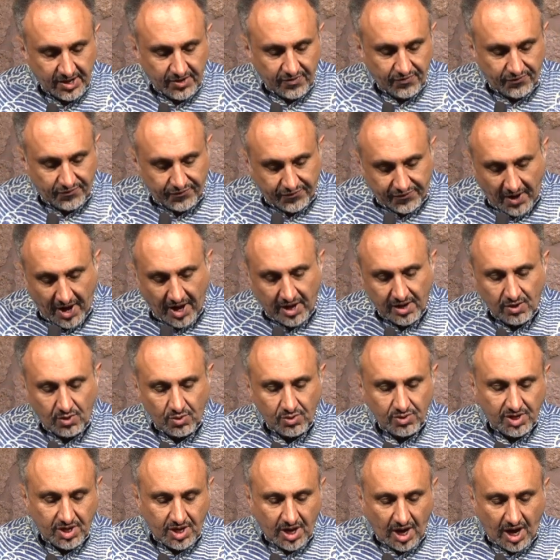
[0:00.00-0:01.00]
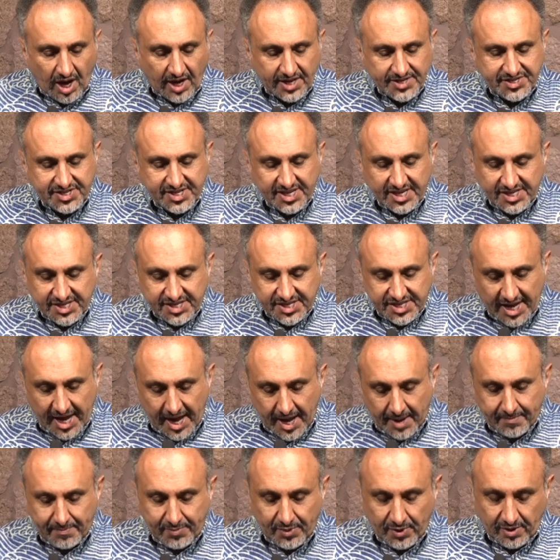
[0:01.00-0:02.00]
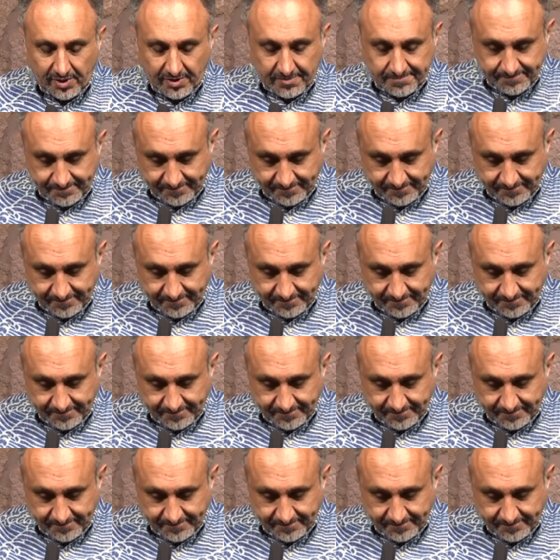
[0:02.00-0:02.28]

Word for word: follow God's example